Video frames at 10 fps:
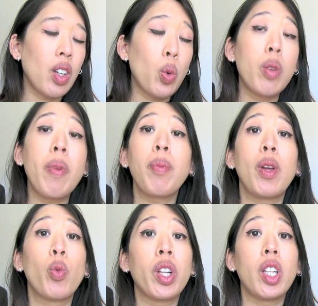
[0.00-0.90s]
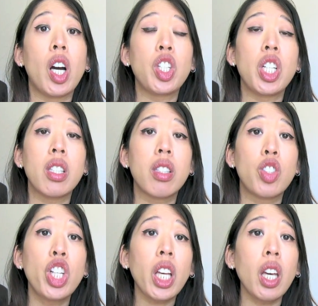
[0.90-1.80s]
would make me really nauseous.
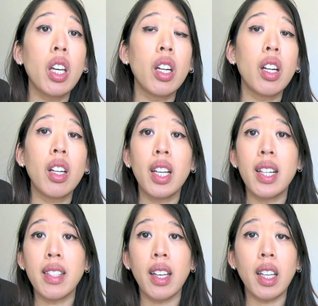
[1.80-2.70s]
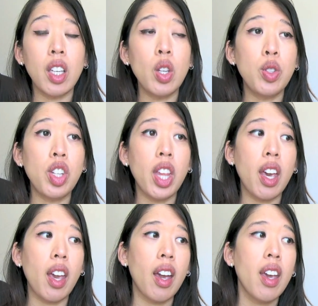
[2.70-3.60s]
Chicken is like a huge
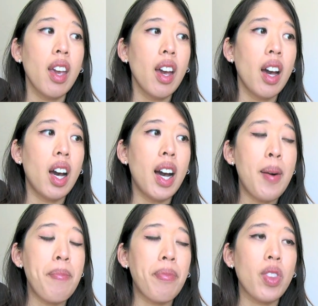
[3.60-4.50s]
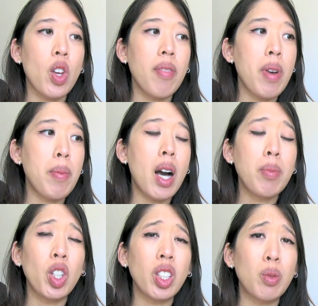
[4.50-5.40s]
thing. Um, if my
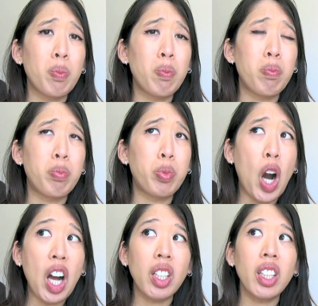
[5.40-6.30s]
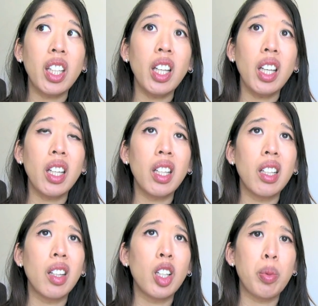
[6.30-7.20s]
mom cooked broccoli
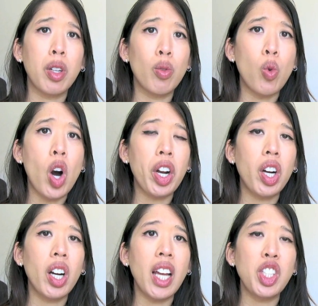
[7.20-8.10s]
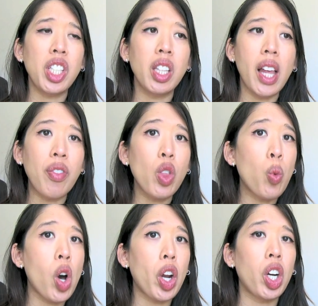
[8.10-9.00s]
in a little bit of water and she left the
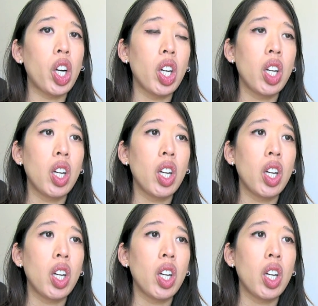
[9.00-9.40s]
water